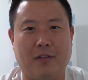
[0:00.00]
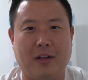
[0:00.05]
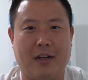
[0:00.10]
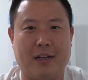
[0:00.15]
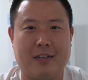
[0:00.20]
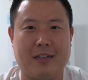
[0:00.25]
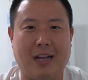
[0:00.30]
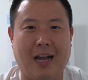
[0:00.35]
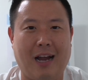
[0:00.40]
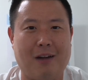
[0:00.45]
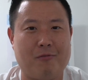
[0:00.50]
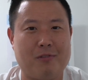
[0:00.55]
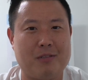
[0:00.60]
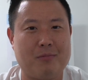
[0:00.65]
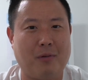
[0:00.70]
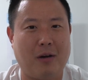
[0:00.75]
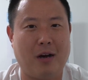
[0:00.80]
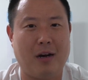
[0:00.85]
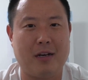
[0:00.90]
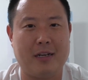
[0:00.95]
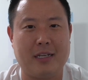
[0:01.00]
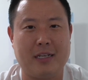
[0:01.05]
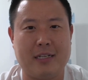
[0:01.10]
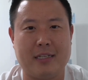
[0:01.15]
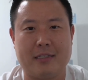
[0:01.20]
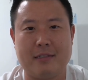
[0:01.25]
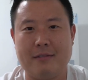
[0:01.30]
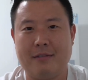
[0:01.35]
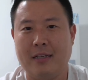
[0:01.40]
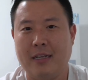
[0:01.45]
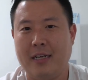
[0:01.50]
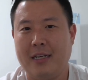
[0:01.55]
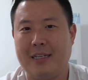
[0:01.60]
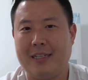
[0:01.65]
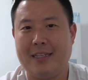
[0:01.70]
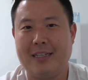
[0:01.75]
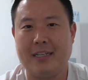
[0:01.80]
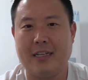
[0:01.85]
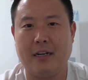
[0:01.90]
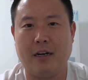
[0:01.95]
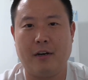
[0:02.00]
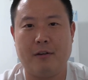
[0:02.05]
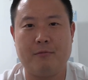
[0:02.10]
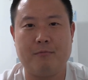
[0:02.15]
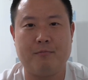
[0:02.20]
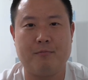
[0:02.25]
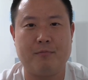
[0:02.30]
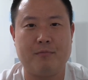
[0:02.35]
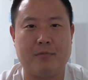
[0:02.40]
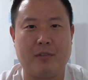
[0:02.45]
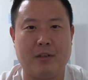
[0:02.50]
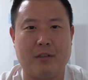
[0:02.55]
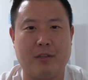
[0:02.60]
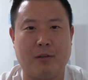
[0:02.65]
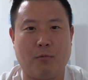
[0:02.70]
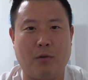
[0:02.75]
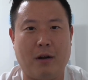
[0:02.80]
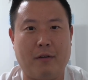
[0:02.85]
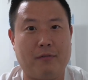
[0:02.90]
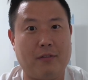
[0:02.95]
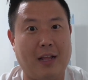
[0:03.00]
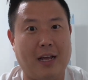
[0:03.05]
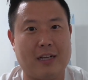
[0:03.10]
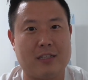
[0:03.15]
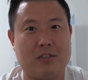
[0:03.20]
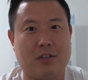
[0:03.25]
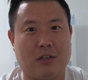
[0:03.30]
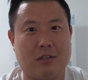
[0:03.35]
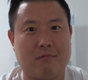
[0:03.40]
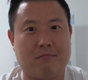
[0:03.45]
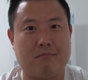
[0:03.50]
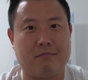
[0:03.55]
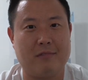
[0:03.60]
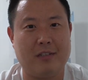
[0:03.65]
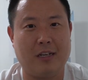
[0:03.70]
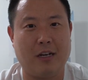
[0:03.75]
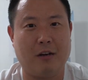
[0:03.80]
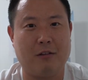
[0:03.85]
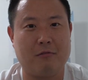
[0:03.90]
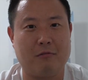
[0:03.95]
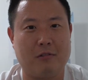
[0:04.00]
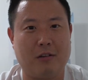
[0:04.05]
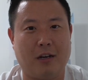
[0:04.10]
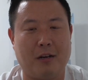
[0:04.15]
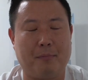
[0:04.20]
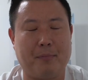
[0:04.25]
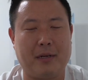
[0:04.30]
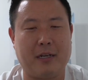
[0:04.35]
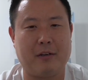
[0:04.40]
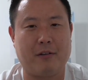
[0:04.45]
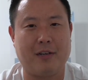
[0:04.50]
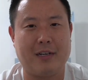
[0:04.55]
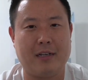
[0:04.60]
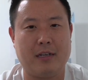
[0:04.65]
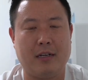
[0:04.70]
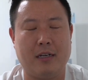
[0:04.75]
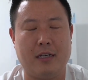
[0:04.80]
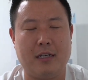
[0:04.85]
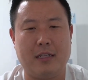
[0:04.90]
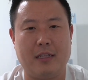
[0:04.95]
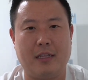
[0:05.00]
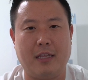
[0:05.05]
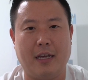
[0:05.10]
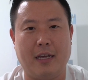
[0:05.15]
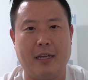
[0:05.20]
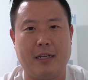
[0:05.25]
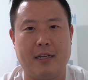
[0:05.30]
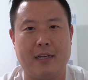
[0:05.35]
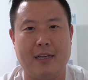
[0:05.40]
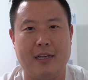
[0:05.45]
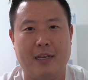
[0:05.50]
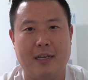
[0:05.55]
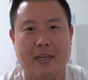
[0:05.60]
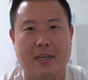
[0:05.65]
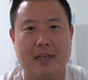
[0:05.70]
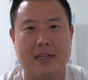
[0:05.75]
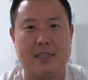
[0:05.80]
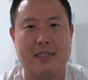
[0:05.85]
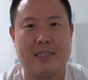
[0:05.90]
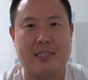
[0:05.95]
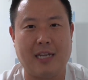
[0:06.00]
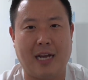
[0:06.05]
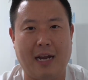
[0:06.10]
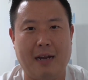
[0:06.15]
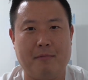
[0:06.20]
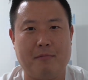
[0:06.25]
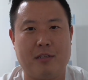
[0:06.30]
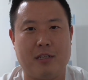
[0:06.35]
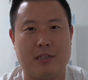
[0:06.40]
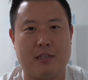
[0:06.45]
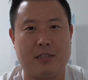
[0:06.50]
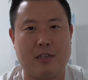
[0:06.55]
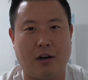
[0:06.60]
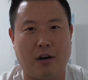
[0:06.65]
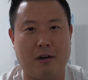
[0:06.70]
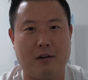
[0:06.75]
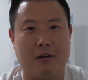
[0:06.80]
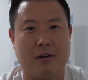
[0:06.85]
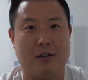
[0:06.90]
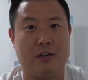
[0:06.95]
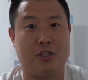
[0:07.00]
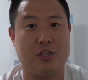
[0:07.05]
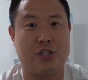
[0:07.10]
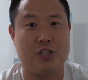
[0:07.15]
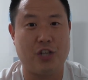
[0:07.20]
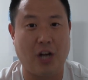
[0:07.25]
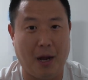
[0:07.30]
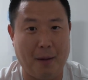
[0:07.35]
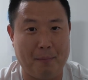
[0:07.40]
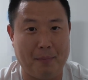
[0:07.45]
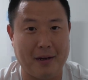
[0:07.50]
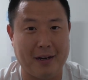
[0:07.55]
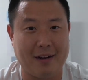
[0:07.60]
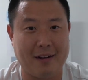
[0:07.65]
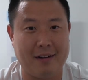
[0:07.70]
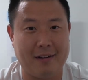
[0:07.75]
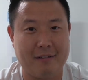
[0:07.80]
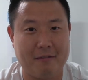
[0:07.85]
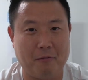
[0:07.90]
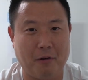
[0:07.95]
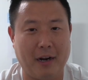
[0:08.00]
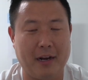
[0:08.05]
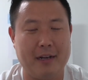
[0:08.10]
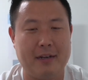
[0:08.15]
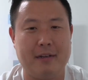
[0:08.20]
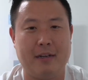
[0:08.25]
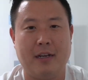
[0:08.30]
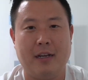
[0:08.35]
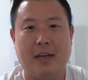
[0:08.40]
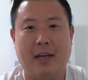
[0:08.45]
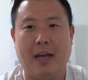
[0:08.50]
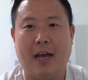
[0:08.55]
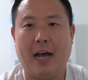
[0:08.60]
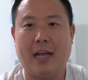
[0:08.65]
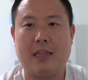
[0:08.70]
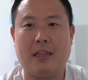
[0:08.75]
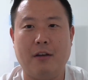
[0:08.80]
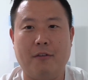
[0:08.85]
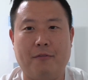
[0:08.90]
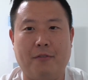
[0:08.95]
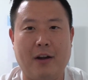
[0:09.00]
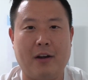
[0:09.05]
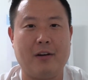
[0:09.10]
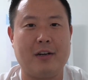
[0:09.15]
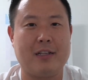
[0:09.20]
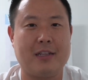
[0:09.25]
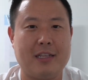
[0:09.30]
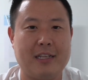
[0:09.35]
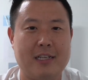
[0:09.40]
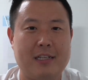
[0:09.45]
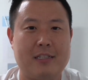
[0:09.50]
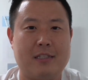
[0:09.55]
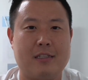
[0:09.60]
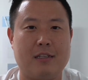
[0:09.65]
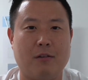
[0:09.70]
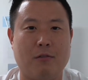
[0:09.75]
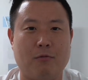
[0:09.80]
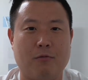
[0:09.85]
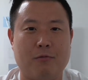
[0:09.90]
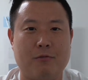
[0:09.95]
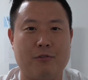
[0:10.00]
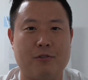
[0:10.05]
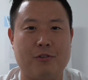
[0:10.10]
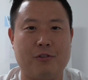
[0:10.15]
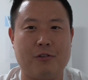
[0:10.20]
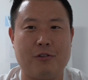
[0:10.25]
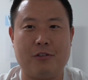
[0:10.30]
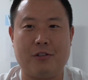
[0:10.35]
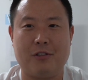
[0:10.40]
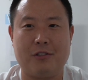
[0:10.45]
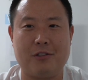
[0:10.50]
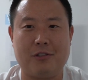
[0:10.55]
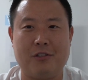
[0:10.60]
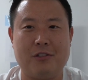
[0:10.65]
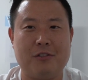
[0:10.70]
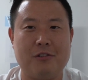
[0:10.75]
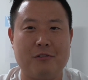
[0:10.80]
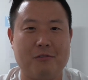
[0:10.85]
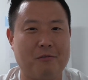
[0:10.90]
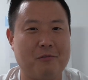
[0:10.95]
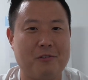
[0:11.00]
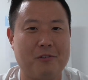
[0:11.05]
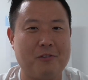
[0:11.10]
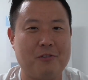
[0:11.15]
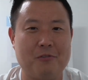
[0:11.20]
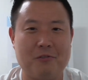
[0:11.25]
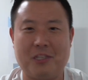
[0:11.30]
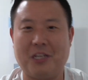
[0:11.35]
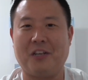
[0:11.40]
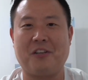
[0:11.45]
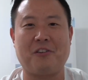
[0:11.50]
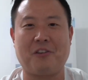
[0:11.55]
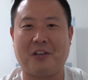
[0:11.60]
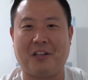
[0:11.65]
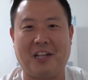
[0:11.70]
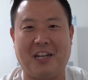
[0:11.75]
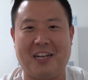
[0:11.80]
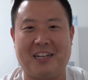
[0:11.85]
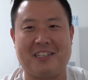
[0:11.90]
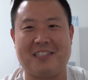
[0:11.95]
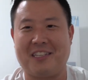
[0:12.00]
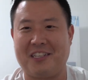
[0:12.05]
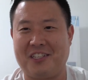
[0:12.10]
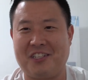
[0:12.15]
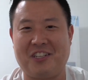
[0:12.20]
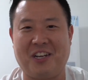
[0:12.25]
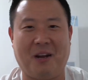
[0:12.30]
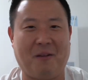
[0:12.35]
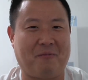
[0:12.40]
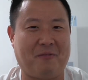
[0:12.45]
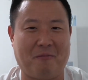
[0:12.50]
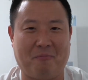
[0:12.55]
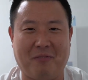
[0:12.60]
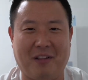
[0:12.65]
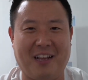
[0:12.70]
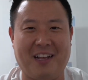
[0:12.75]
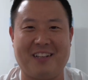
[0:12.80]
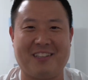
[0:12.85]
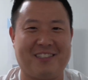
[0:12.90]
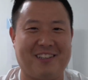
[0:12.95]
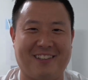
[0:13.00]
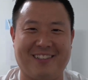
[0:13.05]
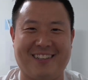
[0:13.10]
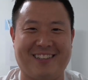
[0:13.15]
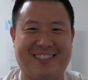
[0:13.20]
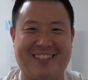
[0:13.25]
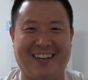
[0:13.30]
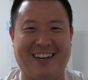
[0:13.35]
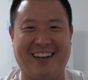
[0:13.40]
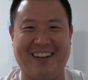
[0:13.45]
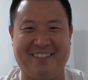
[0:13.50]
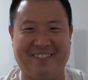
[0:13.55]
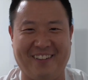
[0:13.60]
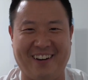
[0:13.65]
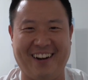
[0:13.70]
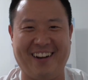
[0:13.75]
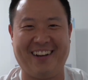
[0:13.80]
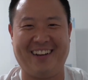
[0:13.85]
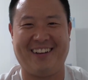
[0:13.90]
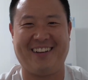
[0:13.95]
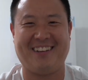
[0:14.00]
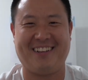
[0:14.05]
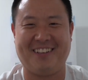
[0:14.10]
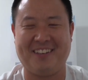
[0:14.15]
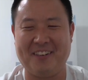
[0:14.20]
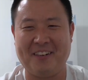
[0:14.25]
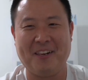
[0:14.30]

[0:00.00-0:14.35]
like not responding, and the red flags start appearing, then it's time to start shopping, right? At the very least, you tell your clients to shop for plans all the time, right?